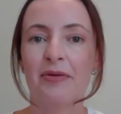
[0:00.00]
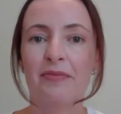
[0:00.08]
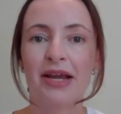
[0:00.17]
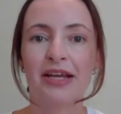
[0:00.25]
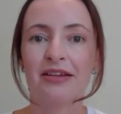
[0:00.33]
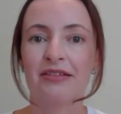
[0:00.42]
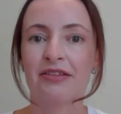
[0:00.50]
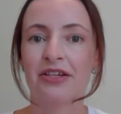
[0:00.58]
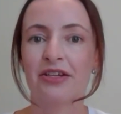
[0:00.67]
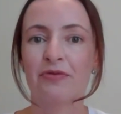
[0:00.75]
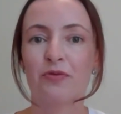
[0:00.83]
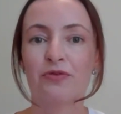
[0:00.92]
make
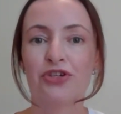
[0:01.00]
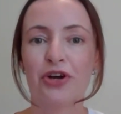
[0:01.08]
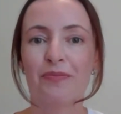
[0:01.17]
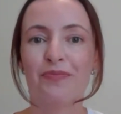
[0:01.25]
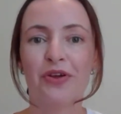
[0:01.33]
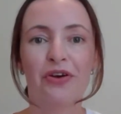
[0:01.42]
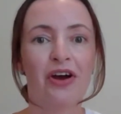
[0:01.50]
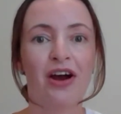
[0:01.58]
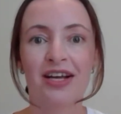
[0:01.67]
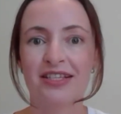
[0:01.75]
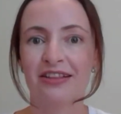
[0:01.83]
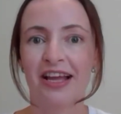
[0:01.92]
the job not
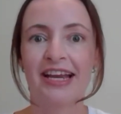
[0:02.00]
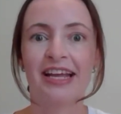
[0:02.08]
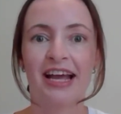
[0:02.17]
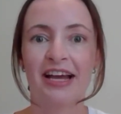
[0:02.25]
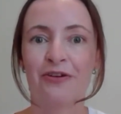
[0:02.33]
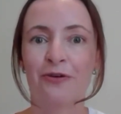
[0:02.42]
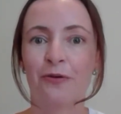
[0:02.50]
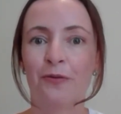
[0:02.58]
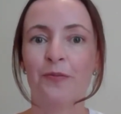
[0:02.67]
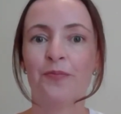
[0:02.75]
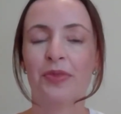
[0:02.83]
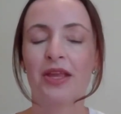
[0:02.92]
isolating at all.